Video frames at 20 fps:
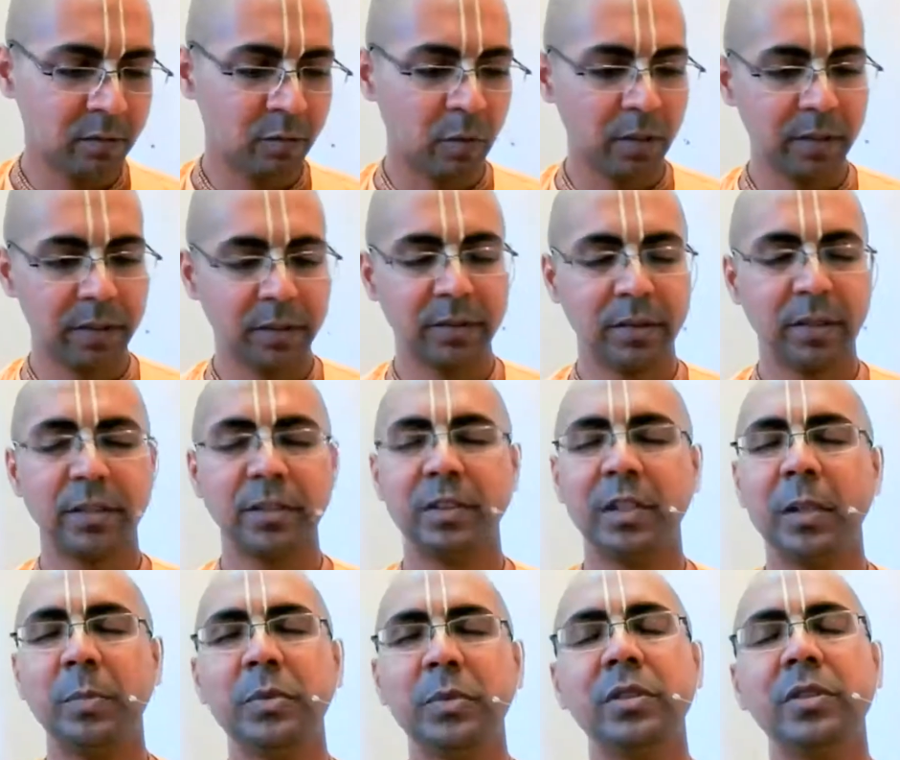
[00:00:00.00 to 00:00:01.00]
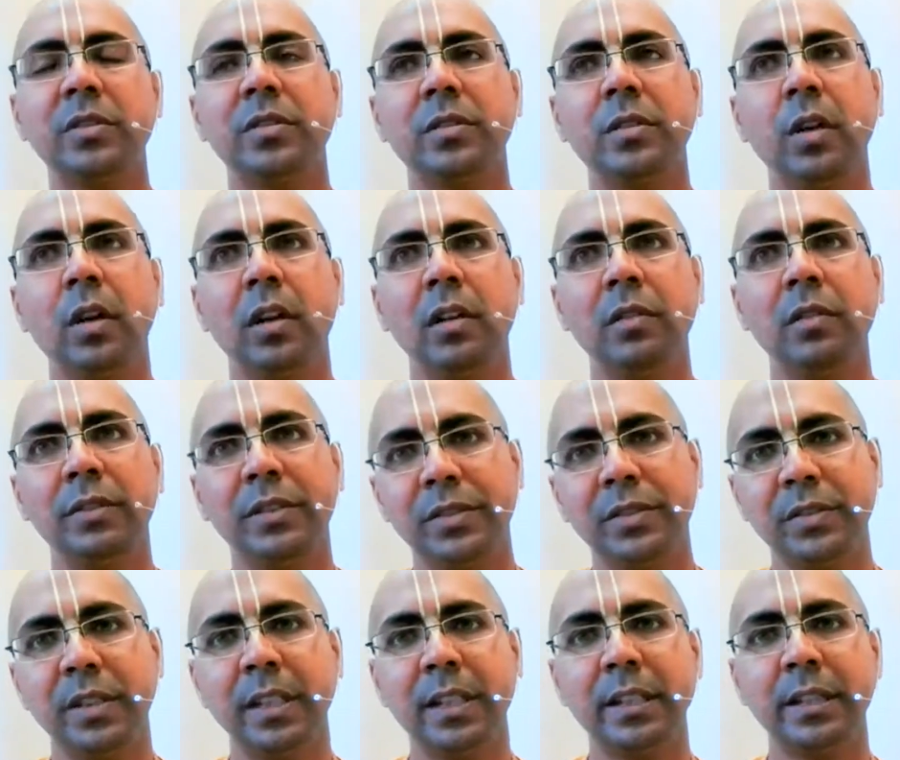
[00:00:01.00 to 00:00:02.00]
what the scriptures, they always
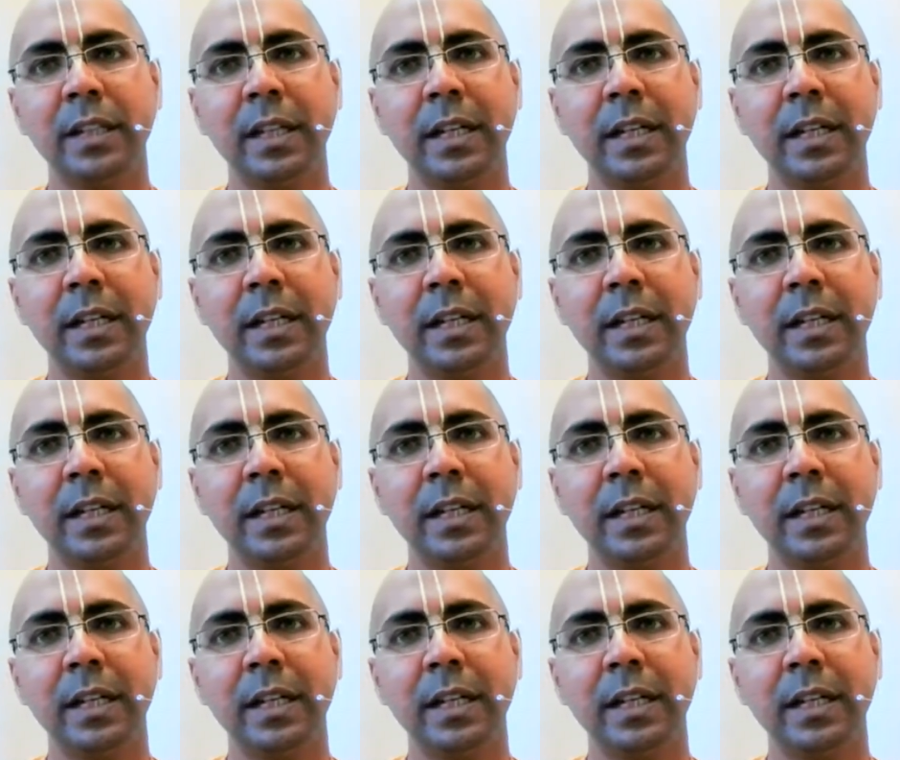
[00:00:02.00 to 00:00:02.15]
say